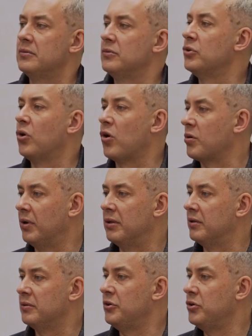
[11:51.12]

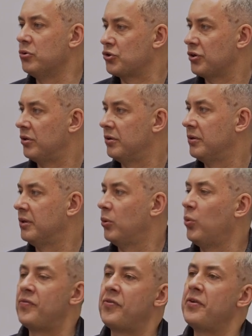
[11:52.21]
normally, usual,
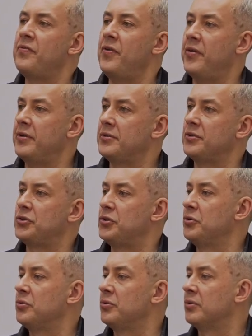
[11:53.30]
with references
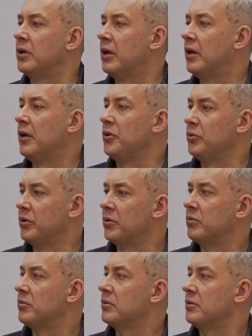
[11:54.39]
to, you
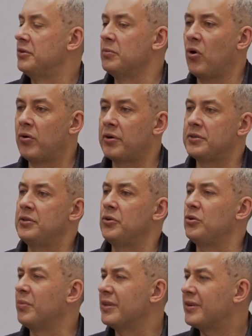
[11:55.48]
know, democracy,
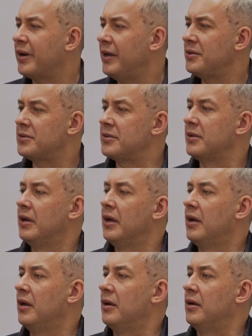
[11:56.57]
human rights,
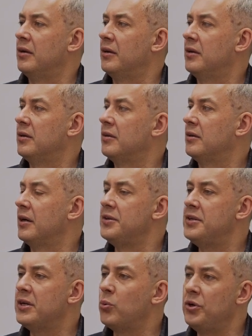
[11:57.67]
uh,
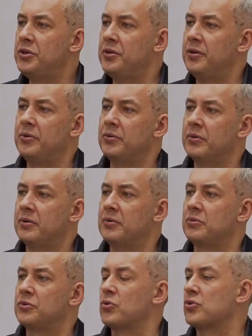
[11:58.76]
antiquity, you
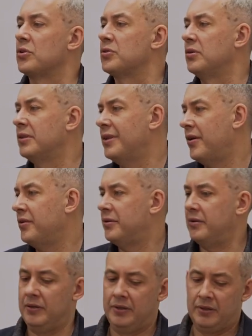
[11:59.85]
know, social
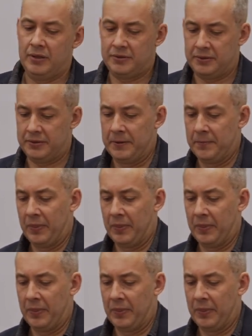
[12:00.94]
solidarity, and that's it.